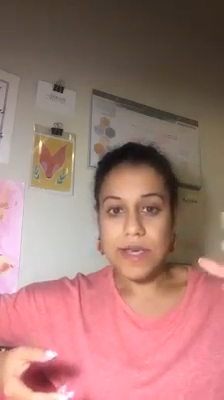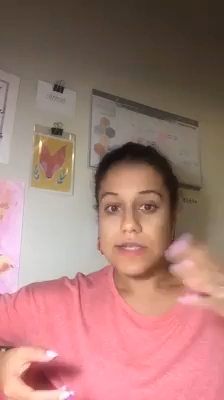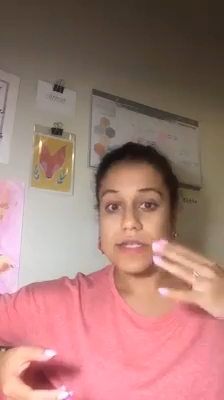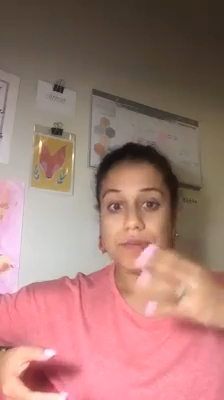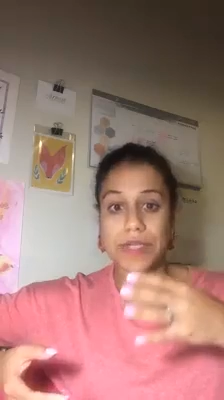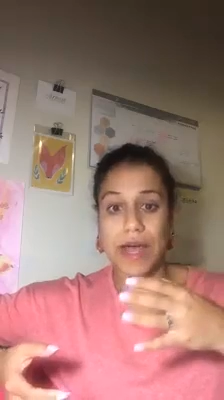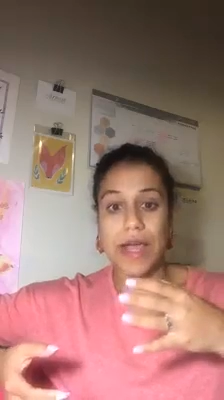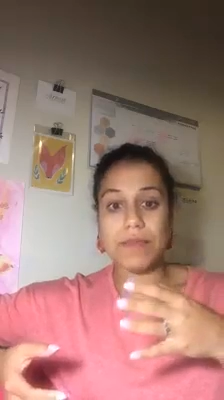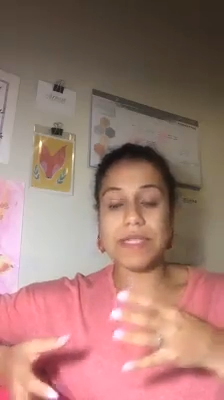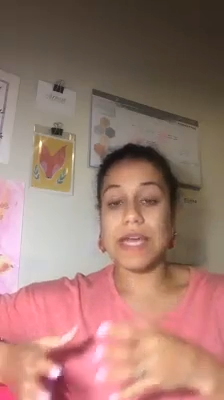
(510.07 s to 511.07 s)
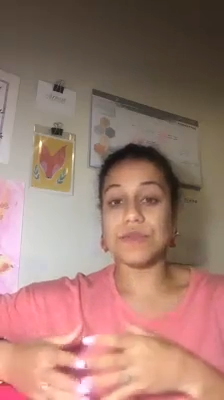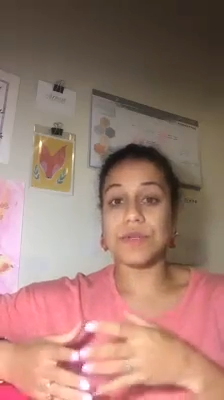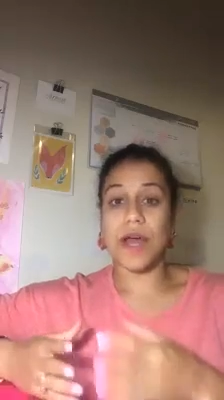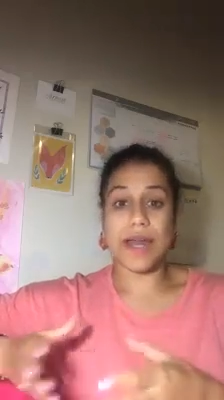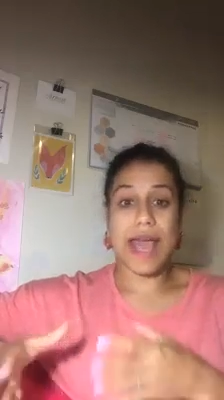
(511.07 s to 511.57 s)
Sometimes I do
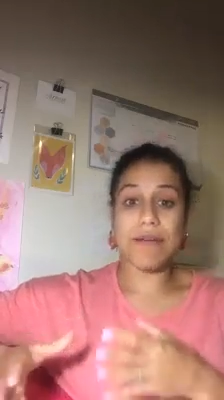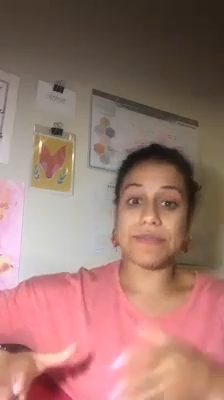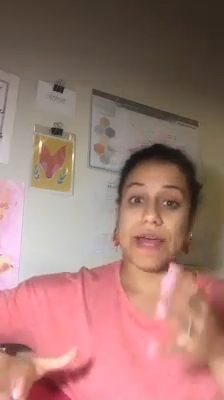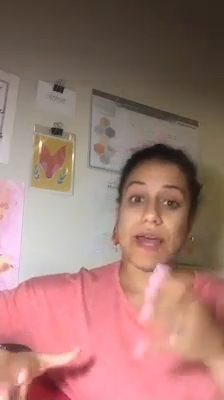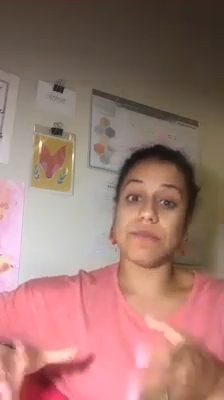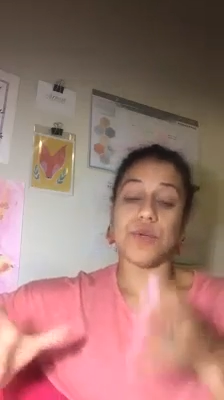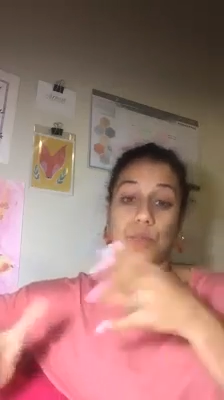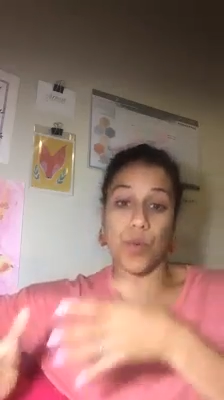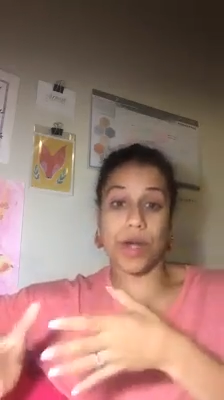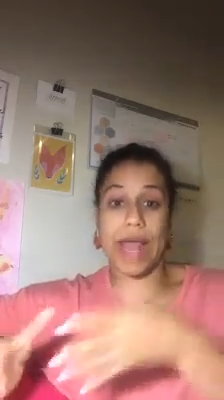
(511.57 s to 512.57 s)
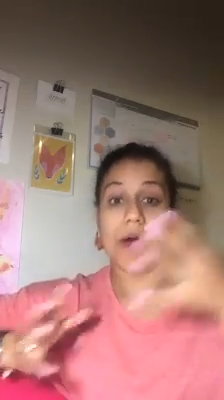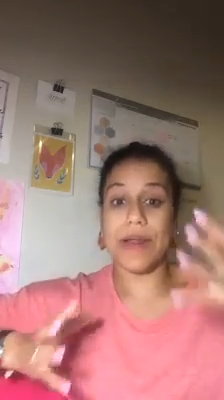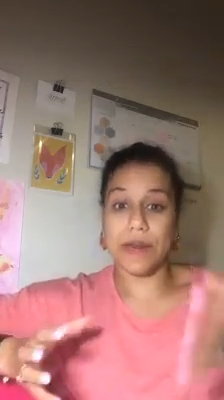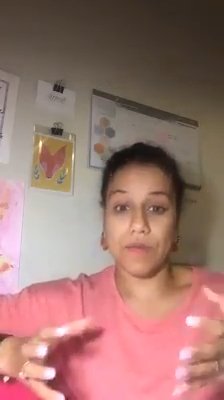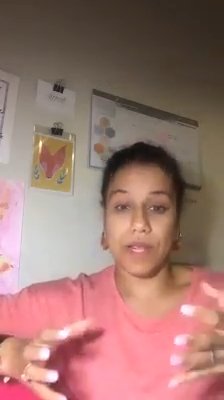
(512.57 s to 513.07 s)
not have time to work out
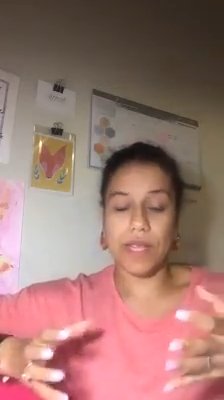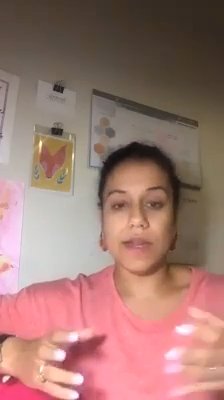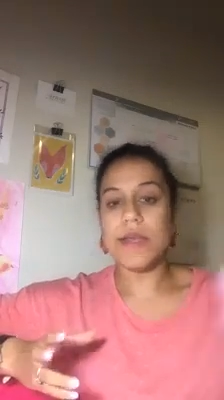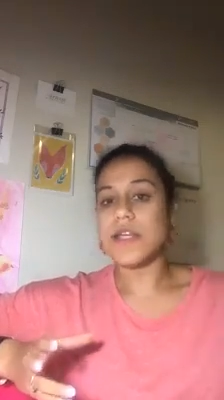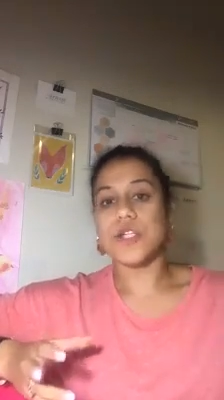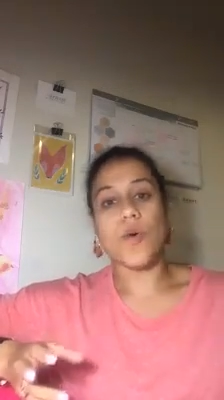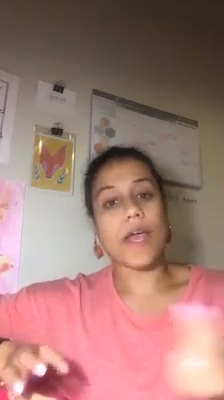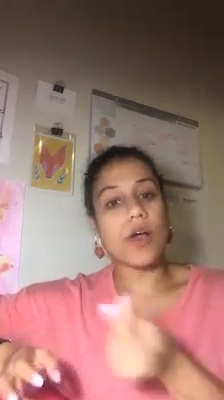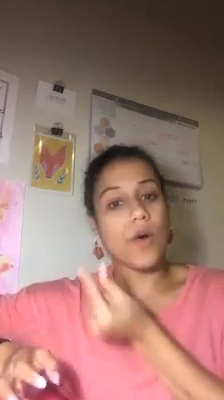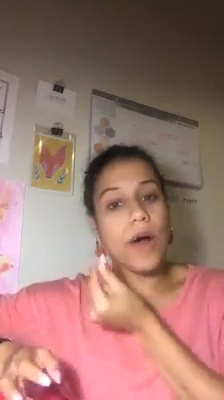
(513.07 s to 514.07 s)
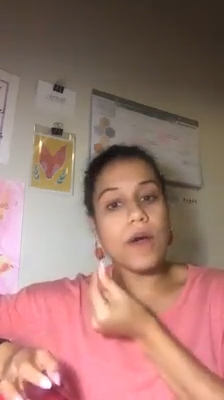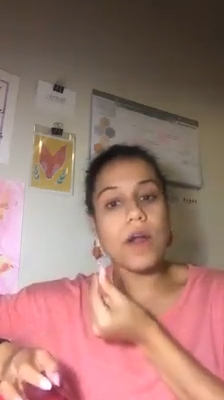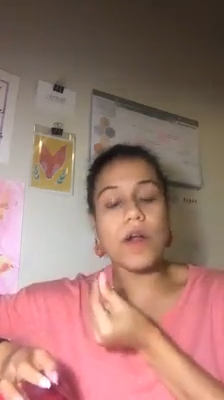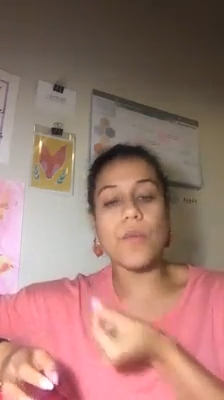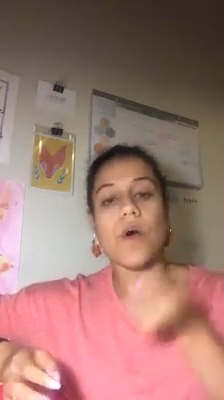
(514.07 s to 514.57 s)
and read, so I go out
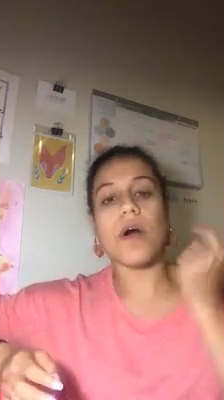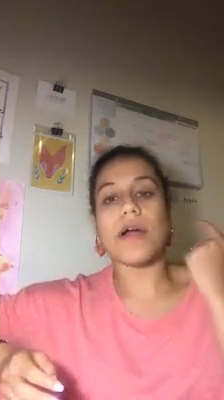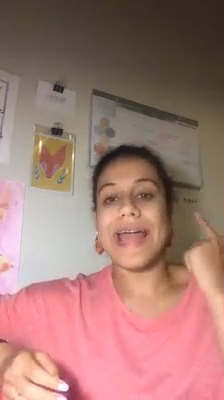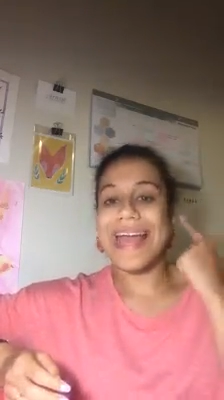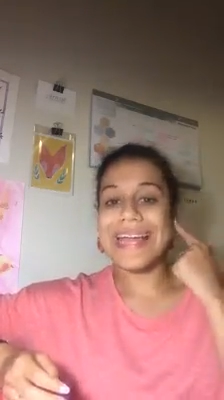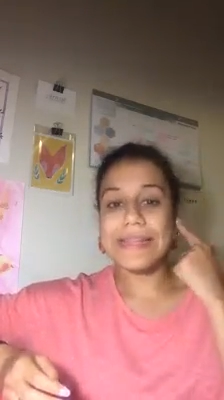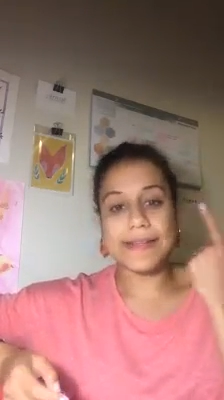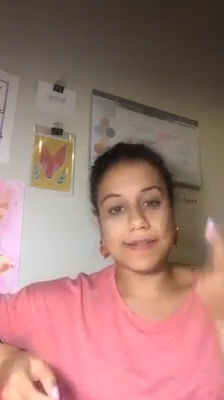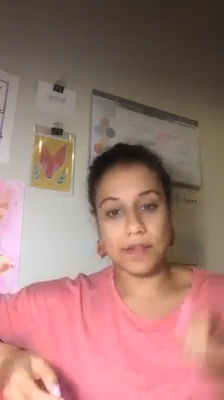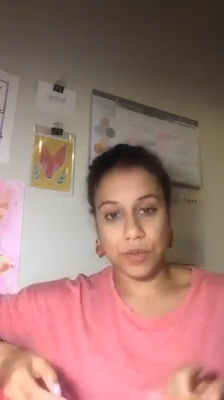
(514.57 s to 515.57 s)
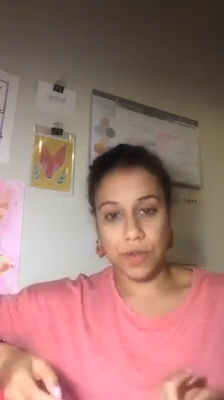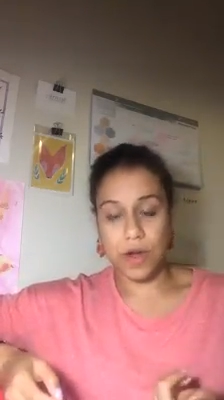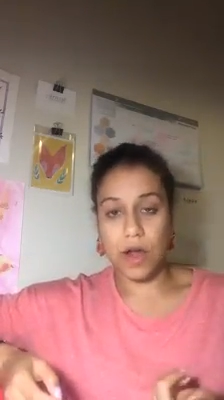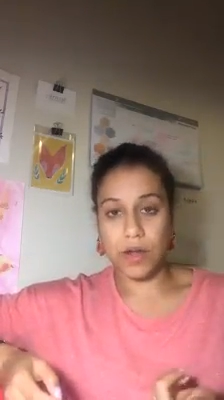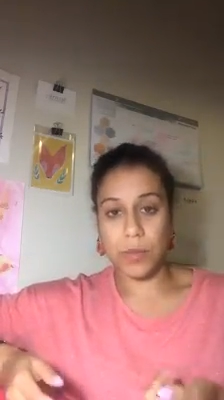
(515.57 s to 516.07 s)
on a walk and listen to an
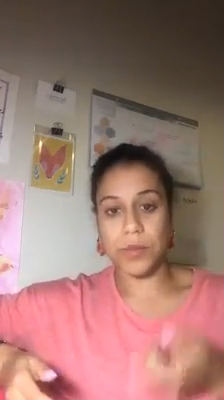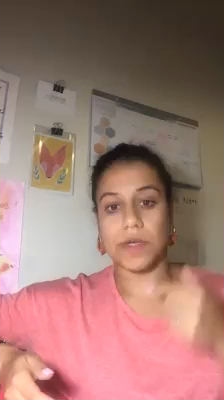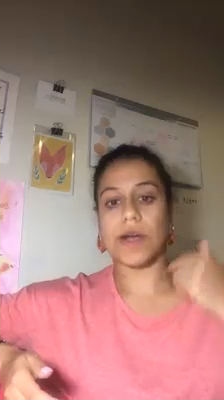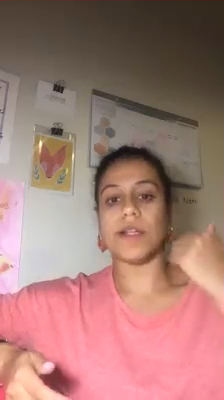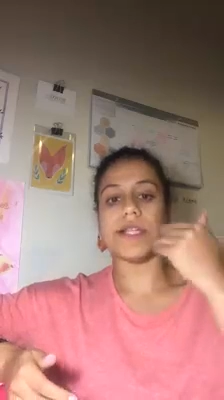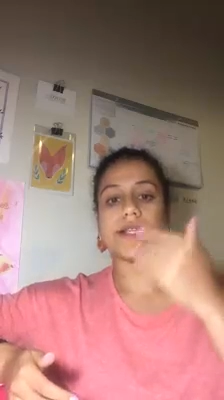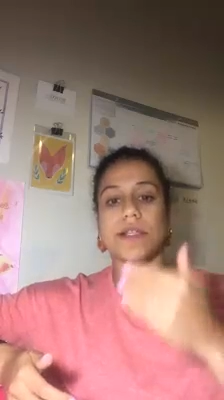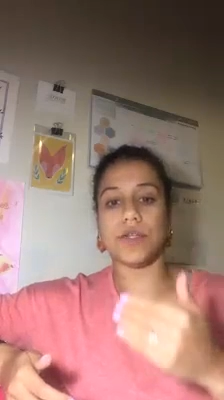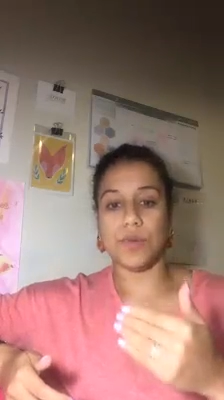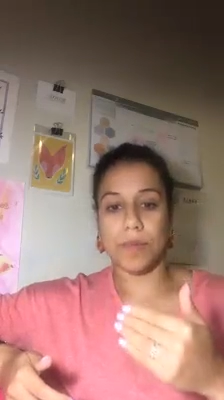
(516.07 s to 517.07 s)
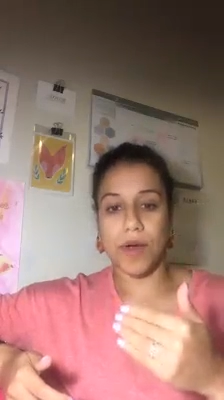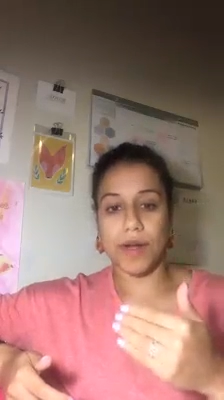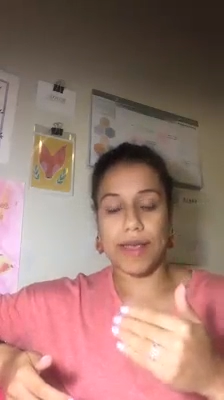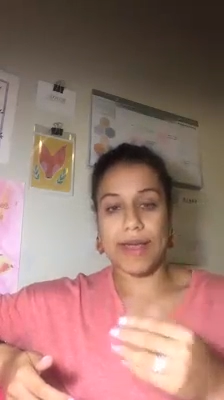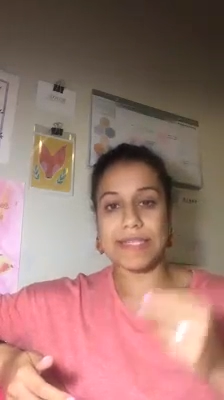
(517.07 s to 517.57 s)
audiobook or listen to a
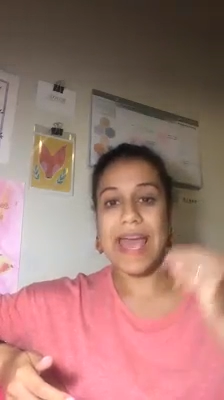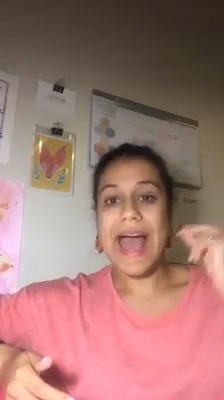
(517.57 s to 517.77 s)
podcast.